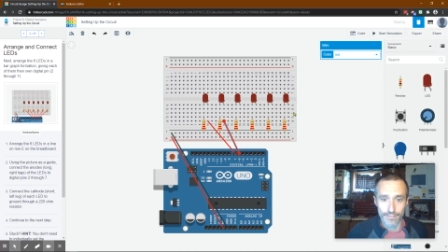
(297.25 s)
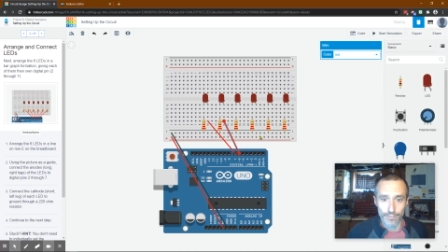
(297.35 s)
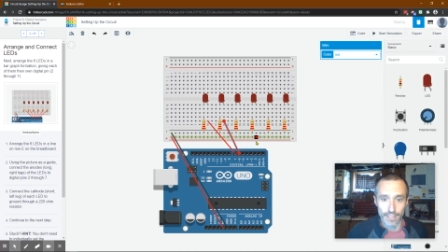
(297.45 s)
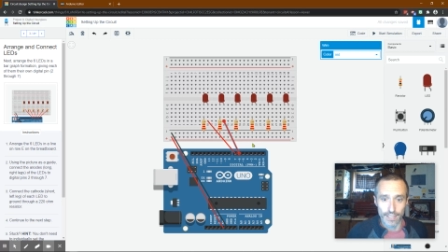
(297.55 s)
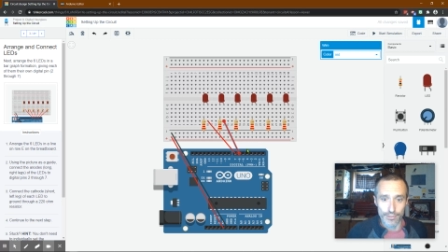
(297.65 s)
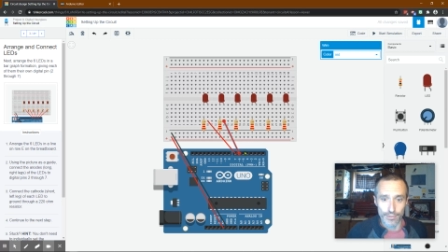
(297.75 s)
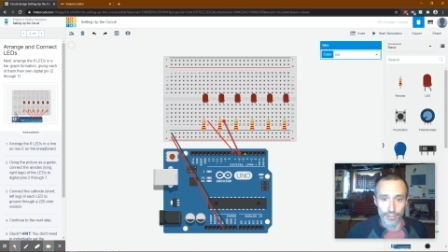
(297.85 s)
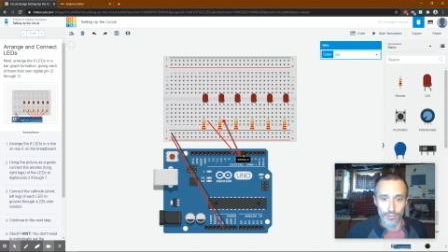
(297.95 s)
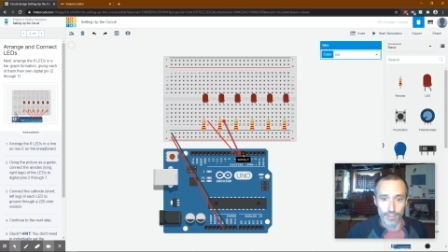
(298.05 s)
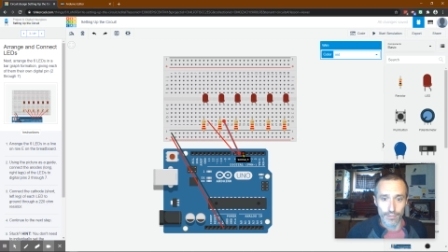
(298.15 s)
when I do a
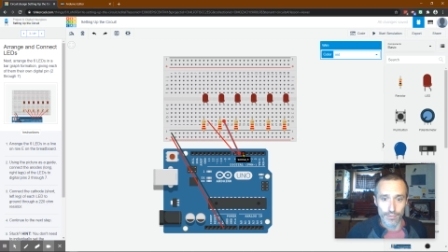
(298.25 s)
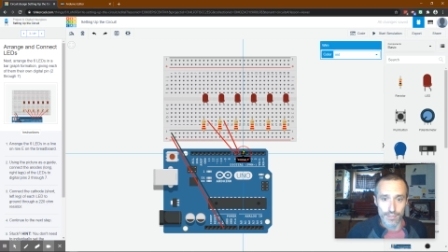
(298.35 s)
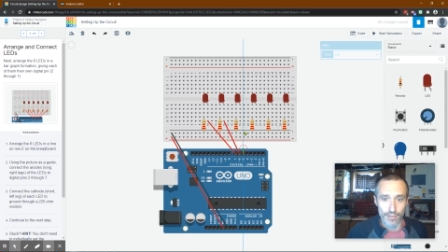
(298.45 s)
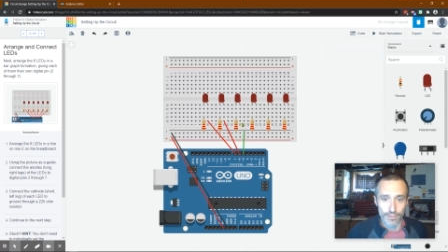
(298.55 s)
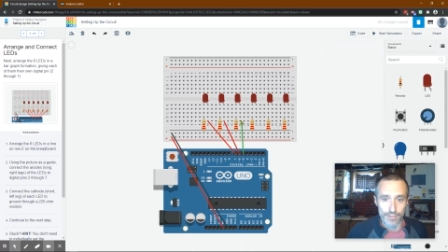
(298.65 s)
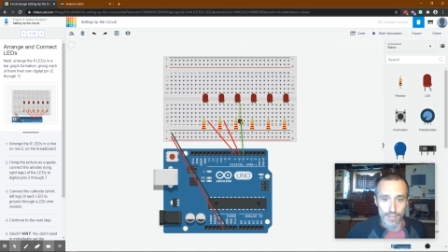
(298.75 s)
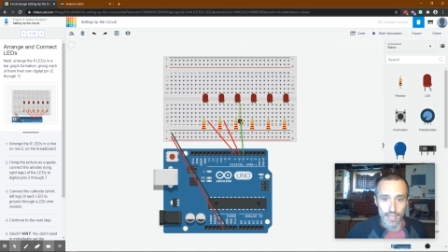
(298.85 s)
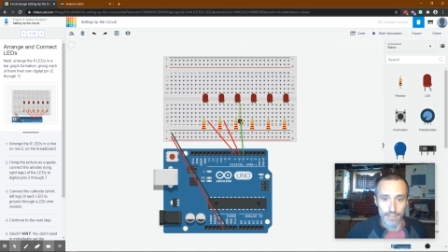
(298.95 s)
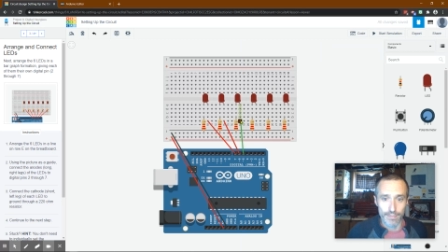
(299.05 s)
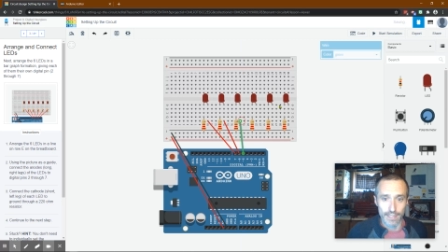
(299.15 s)
new one, it was always red,